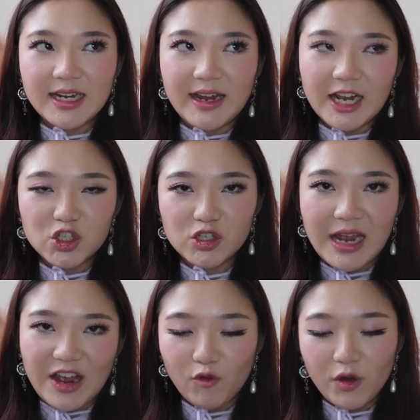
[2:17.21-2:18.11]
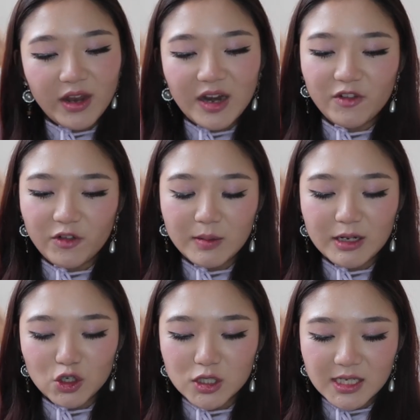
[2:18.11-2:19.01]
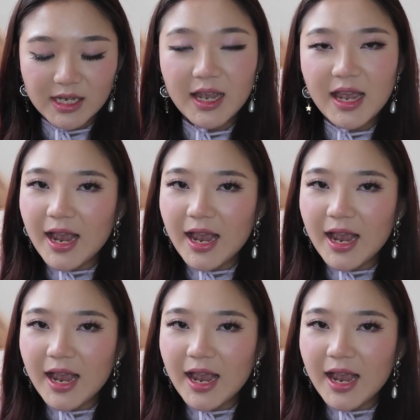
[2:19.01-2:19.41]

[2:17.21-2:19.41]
And I actually have one that I've already been using